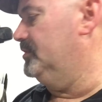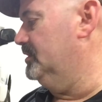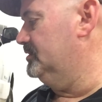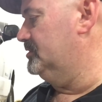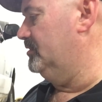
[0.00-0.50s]
we're
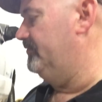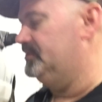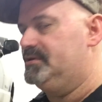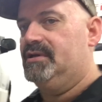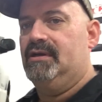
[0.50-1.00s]
going to
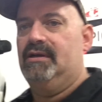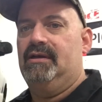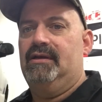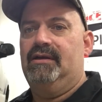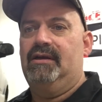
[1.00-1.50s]
service
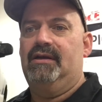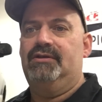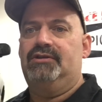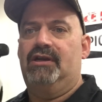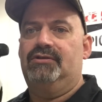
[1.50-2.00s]

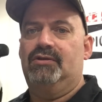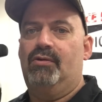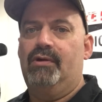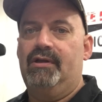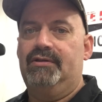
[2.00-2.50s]
and change the
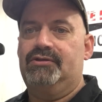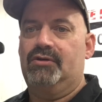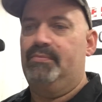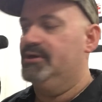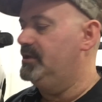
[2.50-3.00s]
oil and
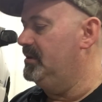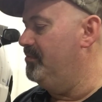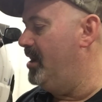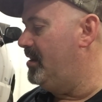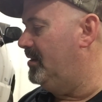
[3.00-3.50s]

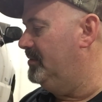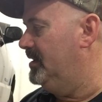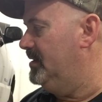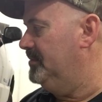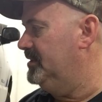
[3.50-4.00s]
serpentine belt.
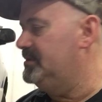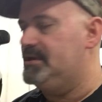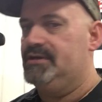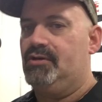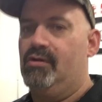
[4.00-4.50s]
But this thing's